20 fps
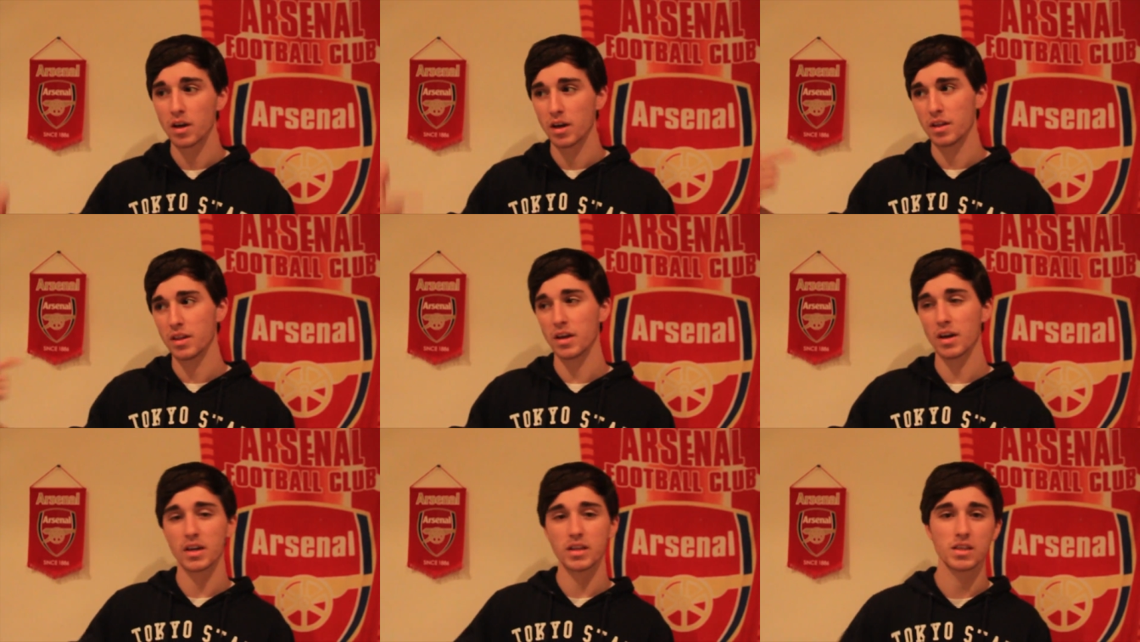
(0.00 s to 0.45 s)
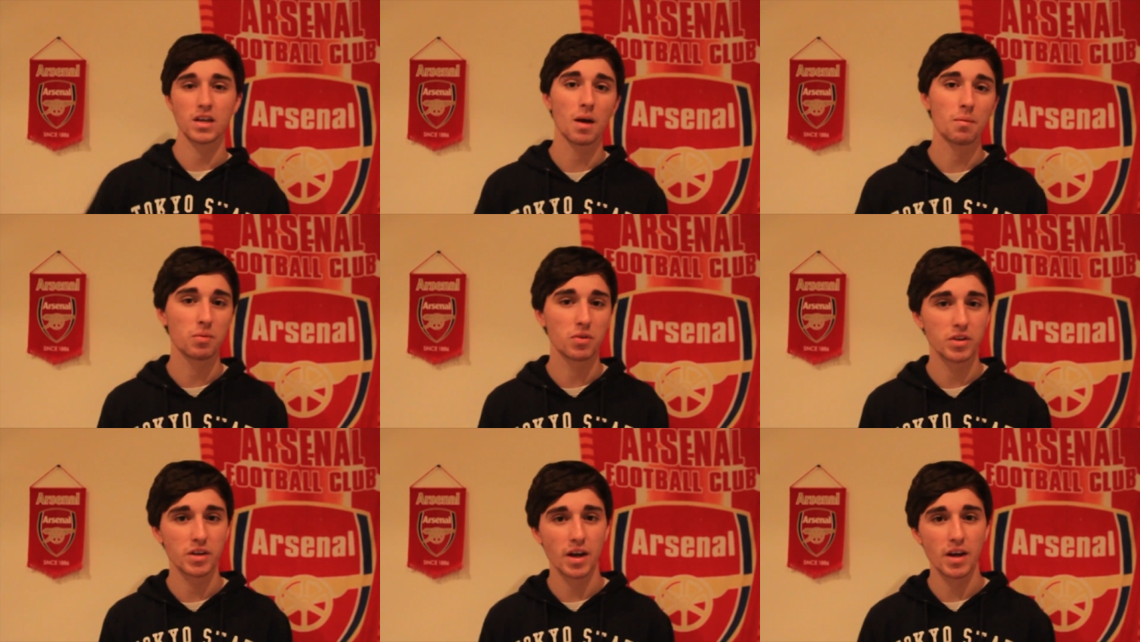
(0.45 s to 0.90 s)
in the next
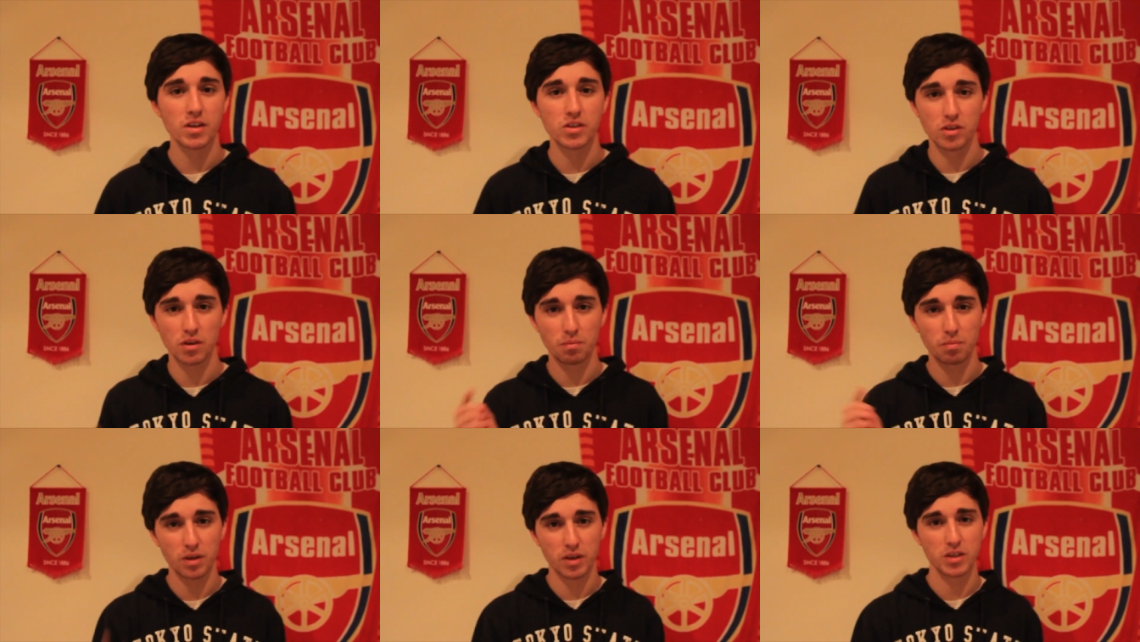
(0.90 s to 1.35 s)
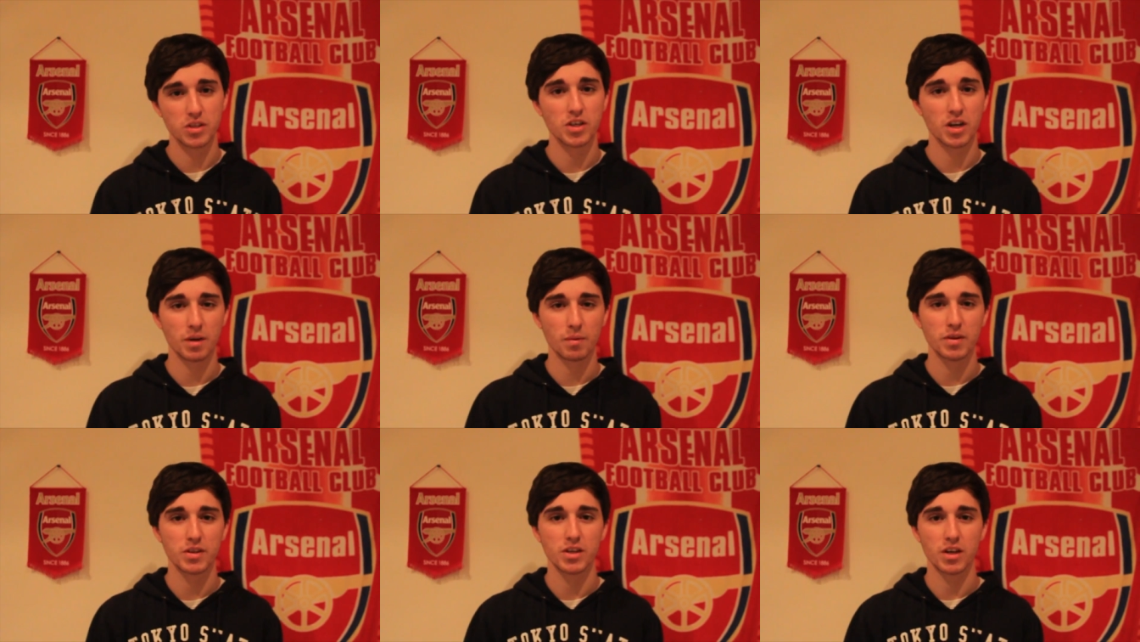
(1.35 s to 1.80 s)
couple of days, so please
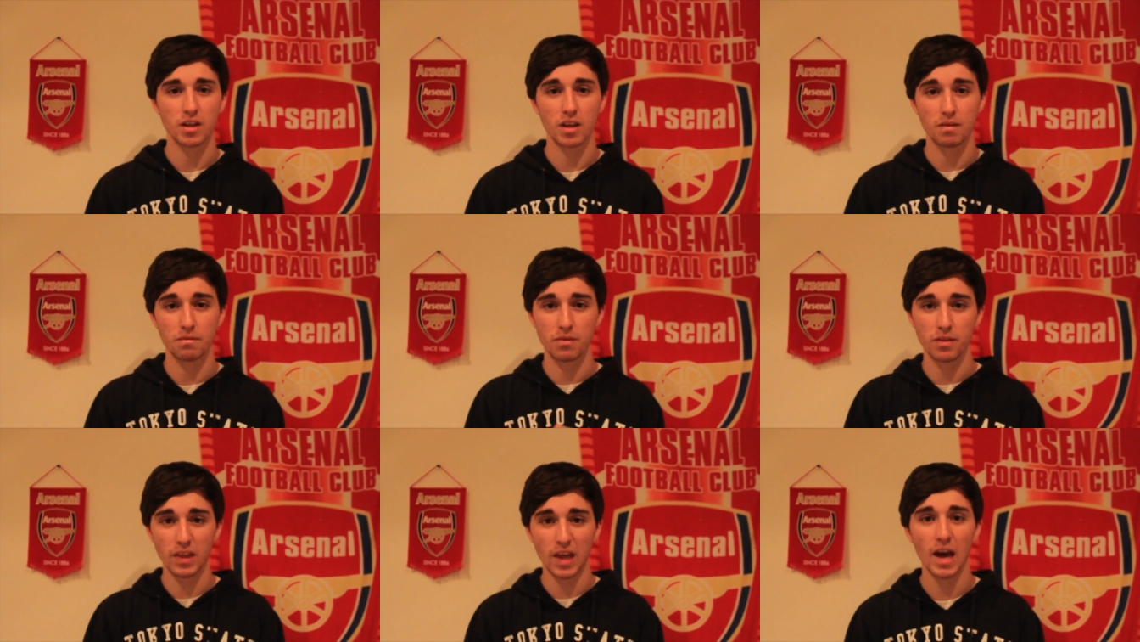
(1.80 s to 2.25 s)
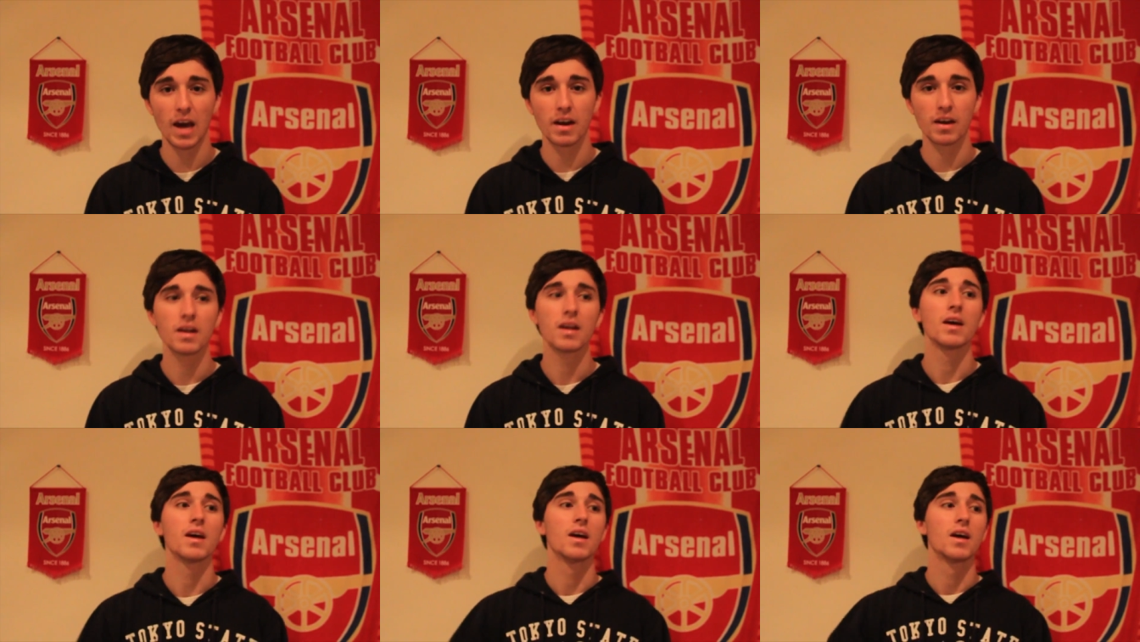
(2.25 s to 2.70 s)
check my channel out for
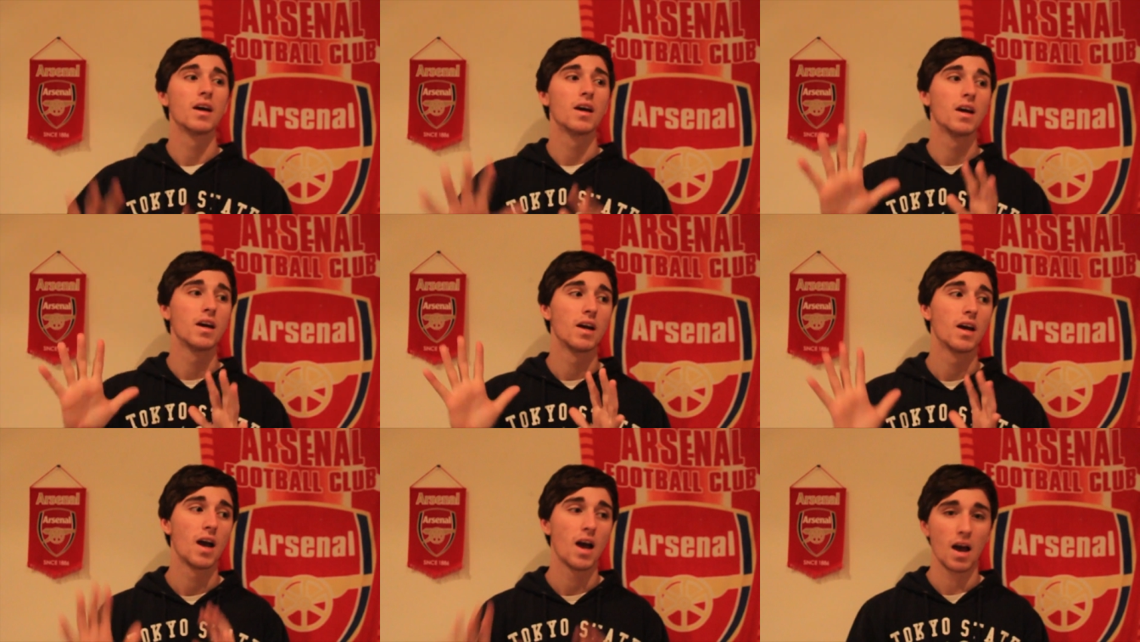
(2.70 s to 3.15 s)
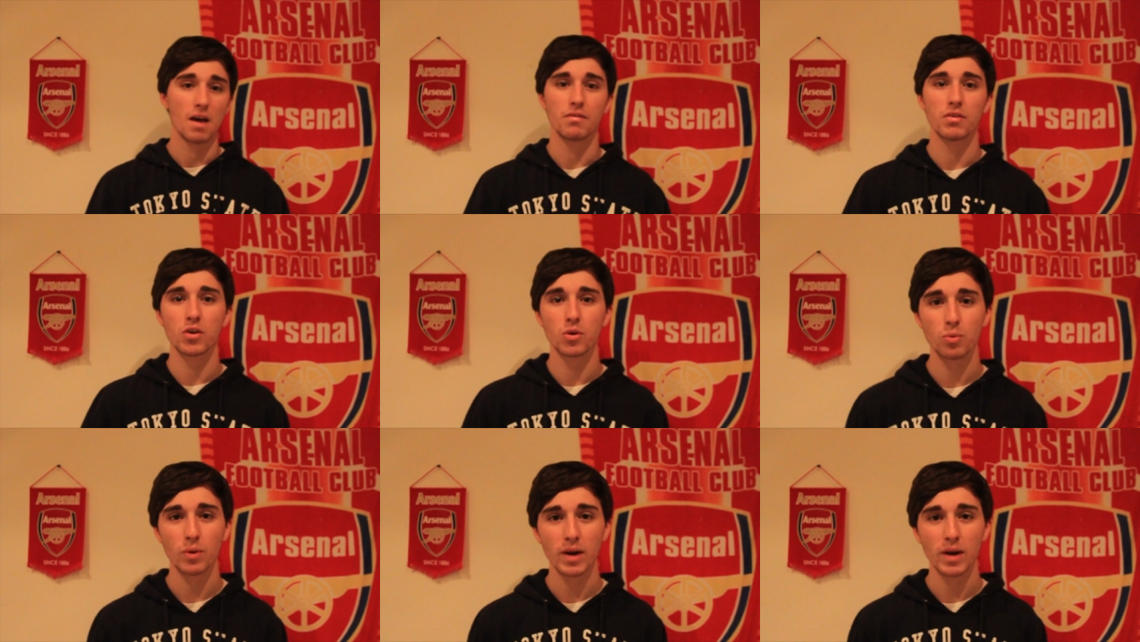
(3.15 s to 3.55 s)
that. Have a good